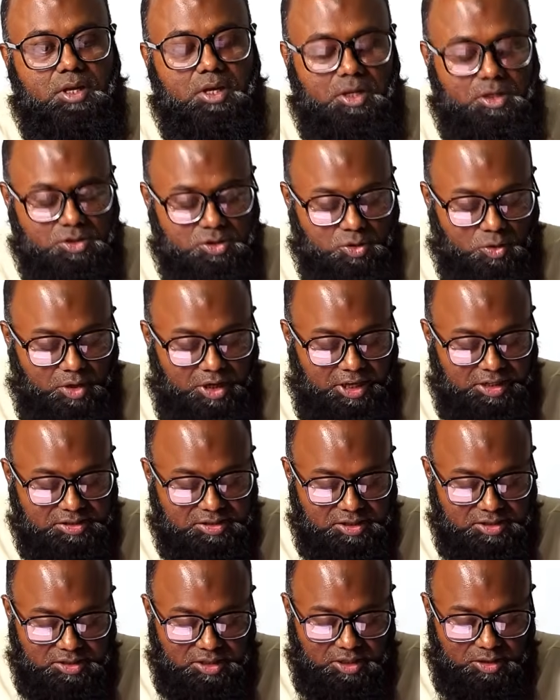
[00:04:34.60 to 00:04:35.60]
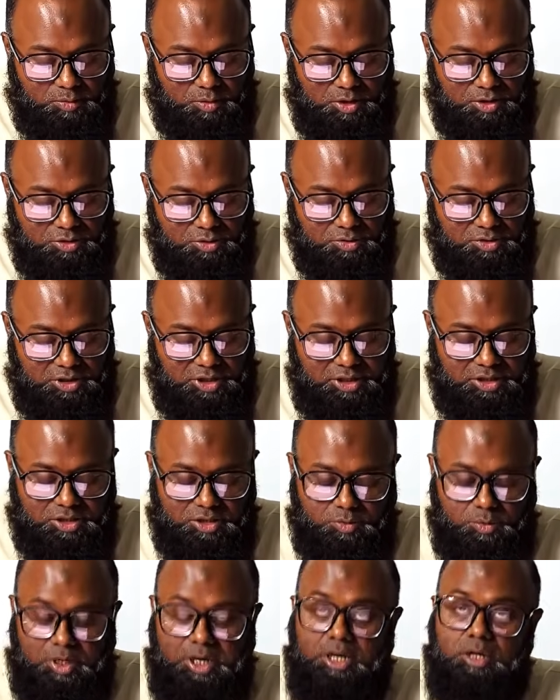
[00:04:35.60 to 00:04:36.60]
So, x is equal to t
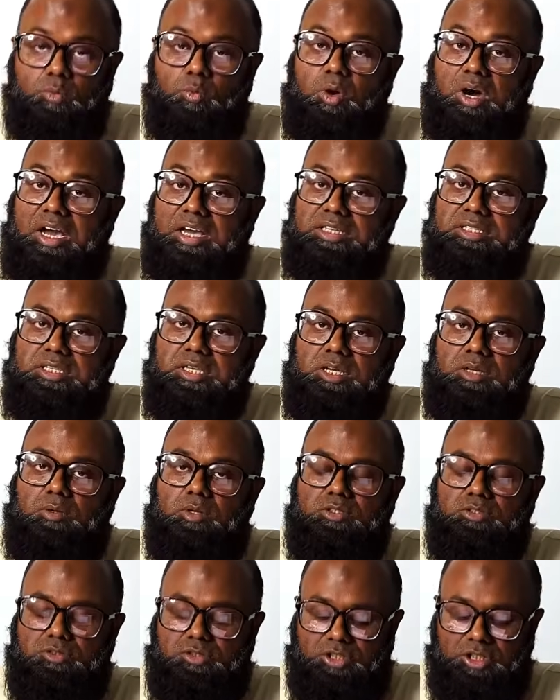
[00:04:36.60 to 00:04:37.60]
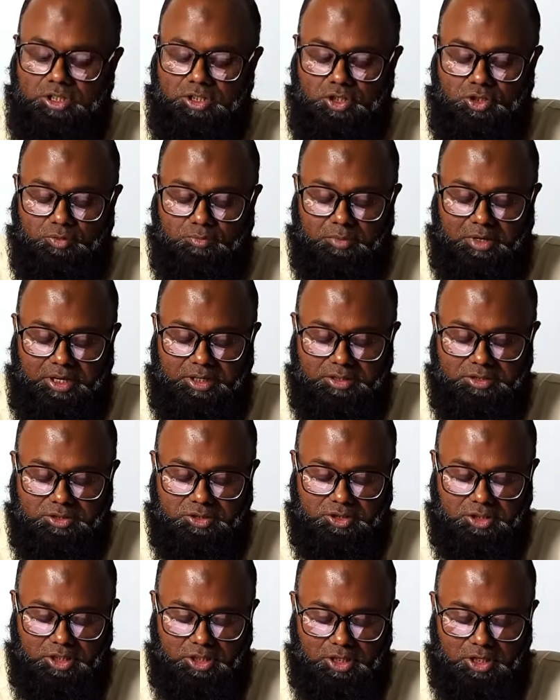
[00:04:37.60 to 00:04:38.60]
squared, y is equal to t cubed minus
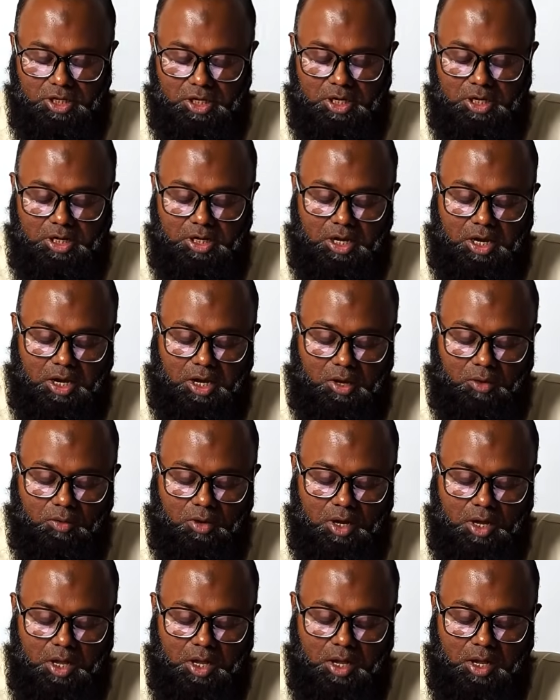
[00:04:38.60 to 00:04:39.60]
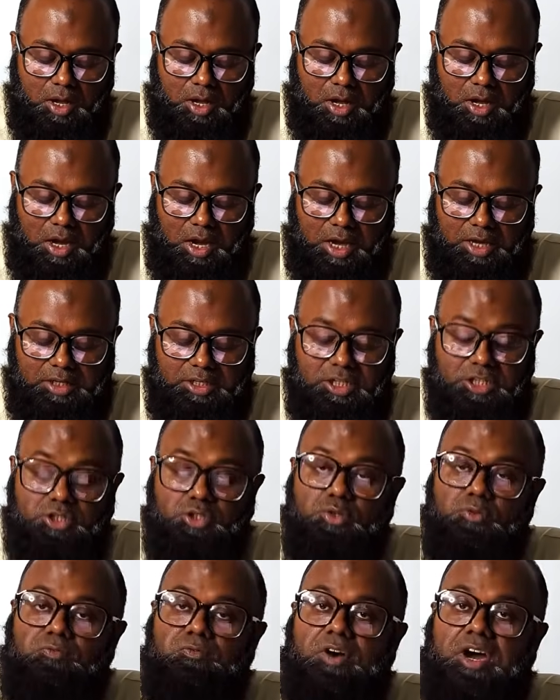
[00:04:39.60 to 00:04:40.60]
t. Now, I need
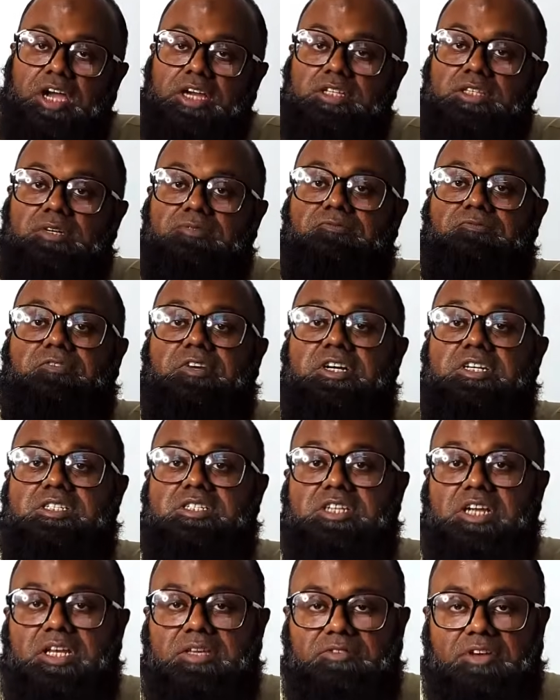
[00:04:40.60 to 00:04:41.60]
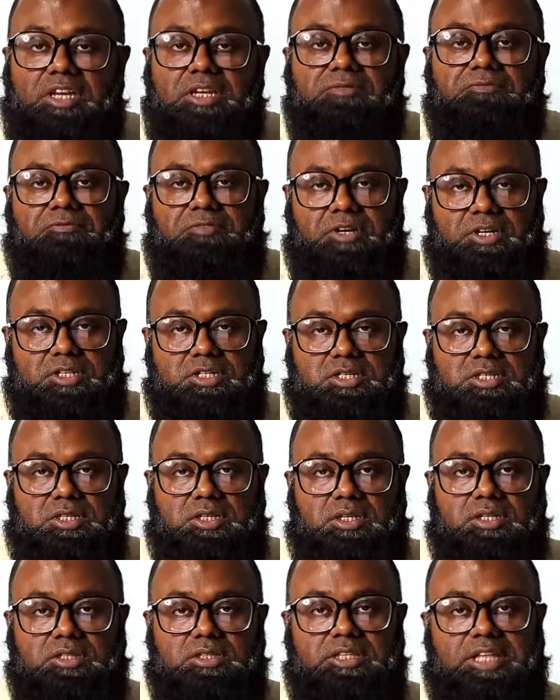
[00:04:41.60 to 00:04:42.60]
to find the first derivative first.
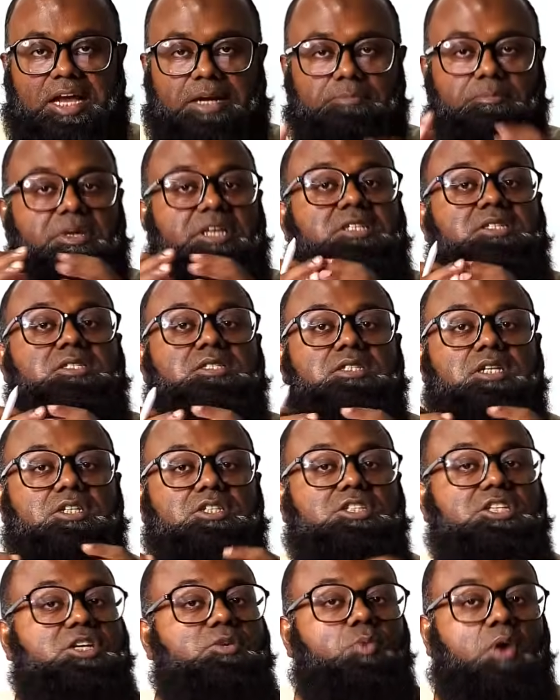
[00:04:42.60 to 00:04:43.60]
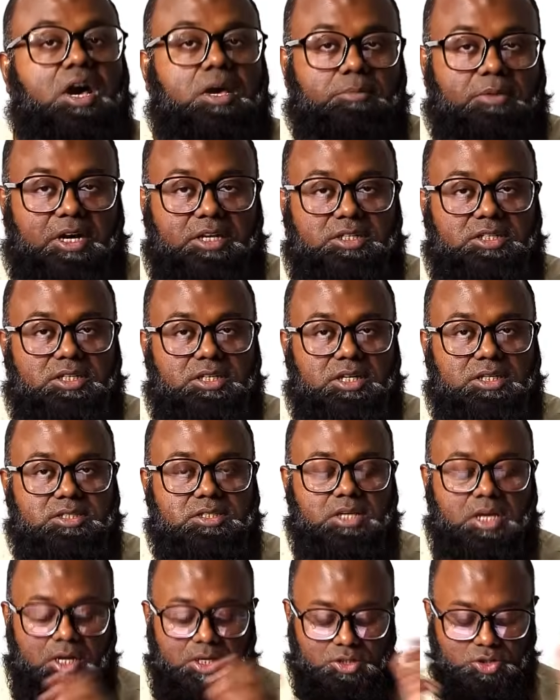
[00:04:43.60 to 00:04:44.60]
That means the dy by
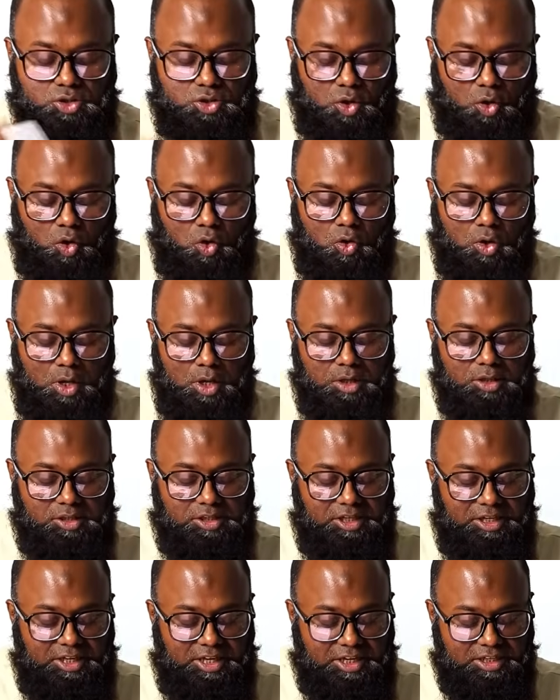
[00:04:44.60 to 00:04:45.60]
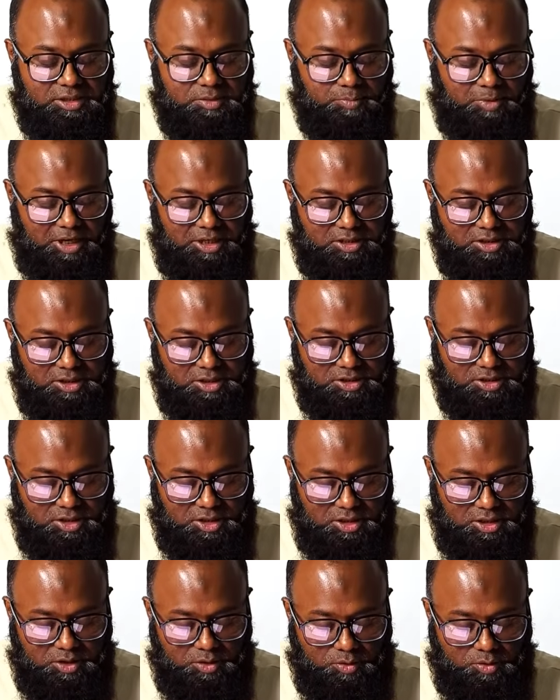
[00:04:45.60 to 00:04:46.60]
dx. So, dx by
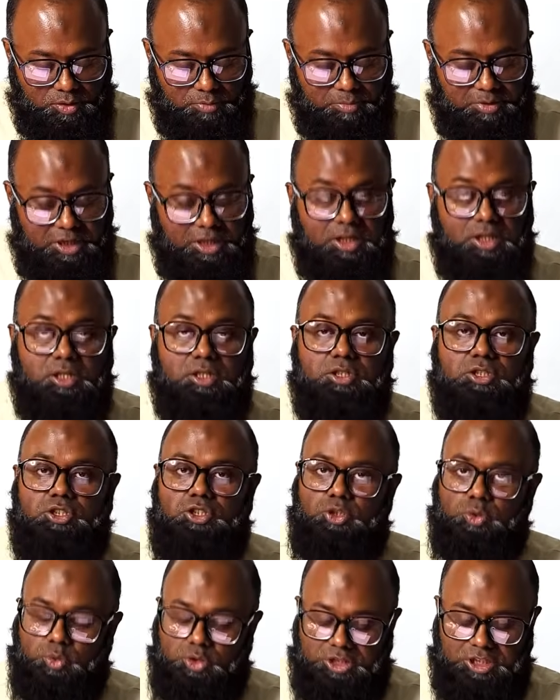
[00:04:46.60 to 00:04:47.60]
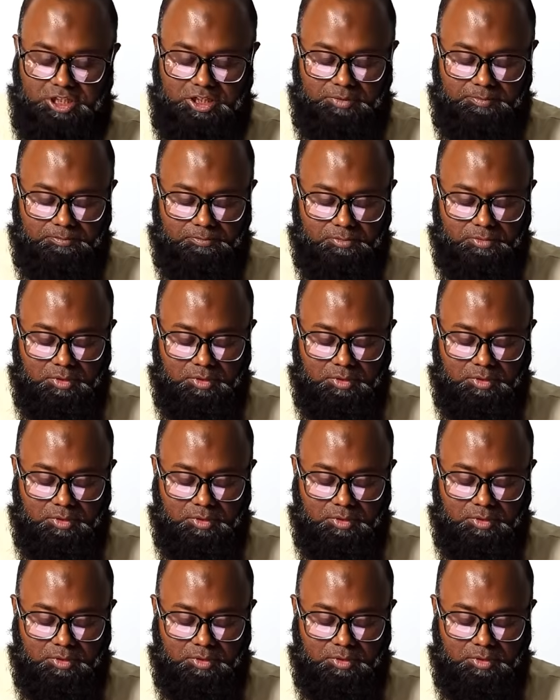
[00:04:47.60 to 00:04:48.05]
dt would be 2t.